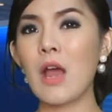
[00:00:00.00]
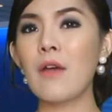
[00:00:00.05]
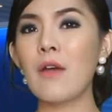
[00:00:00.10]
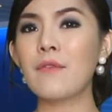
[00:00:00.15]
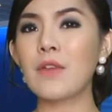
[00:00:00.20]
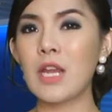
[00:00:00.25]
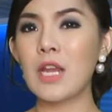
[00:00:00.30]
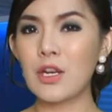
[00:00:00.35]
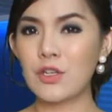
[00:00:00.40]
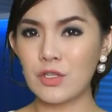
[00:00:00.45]

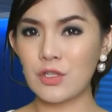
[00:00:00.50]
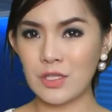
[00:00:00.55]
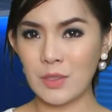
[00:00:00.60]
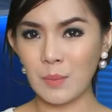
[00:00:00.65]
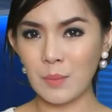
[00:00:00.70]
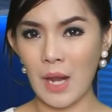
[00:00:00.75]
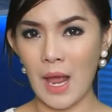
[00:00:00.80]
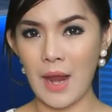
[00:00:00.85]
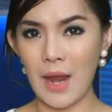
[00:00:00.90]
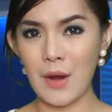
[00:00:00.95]
of each
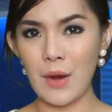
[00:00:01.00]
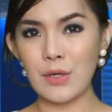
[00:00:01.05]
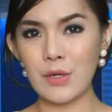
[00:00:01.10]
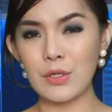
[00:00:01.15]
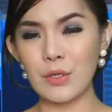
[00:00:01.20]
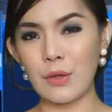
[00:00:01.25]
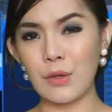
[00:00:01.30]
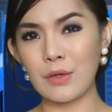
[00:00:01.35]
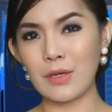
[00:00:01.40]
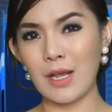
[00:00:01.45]
supplier
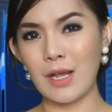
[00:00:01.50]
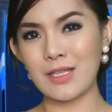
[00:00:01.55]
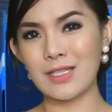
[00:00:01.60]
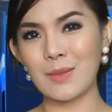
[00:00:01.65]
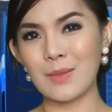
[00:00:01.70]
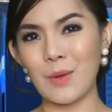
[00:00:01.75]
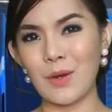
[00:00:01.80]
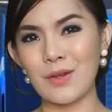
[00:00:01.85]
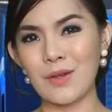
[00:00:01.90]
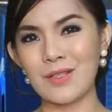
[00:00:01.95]
to their
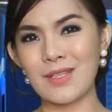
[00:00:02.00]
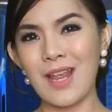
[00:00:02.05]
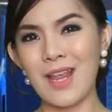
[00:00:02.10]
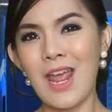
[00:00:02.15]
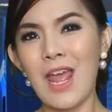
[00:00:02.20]
customers.